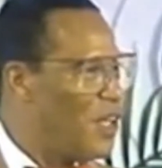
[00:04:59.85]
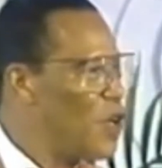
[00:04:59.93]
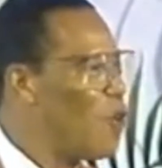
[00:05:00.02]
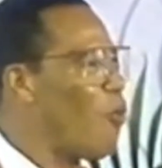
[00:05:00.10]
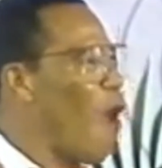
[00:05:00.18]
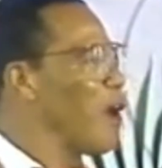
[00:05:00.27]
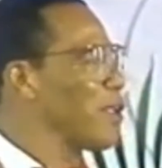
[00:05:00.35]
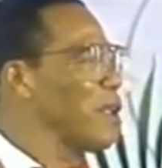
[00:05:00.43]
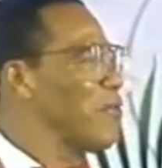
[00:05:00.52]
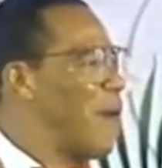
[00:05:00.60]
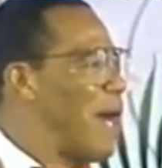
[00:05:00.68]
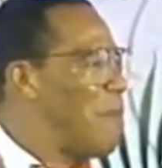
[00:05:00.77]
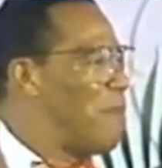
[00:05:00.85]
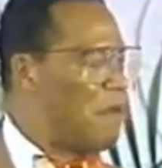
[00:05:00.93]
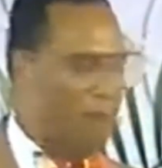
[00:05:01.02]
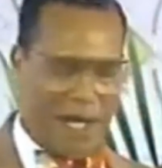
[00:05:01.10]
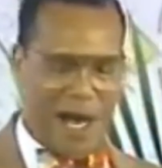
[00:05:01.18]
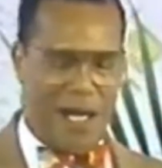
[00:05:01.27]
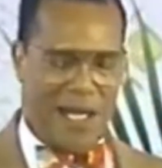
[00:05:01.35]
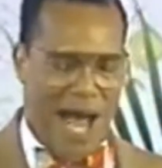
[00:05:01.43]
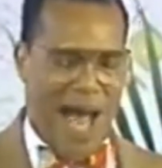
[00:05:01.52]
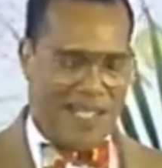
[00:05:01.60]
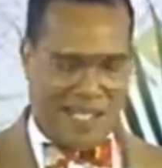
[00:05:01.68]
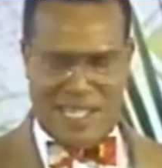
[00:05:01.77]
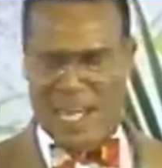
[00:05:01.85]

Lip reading: You want the baby, but Allah